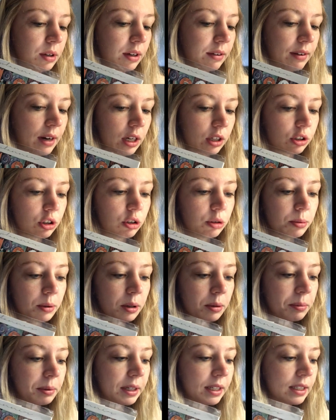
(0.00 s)
week of
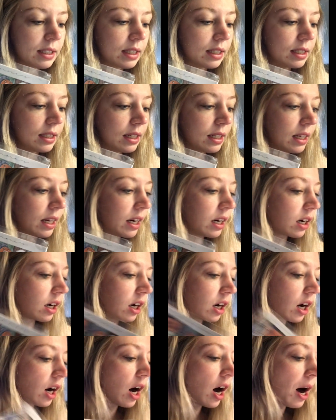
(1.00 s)
October because I did get a
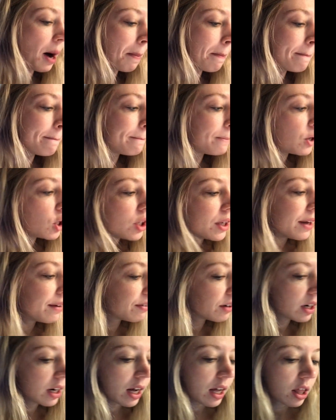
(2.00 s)
couple
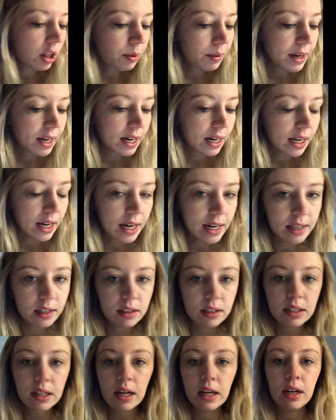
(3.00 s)
different Halloween
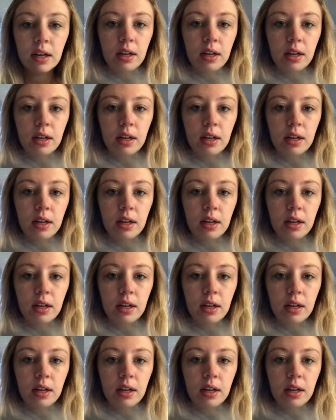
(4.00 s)
kits.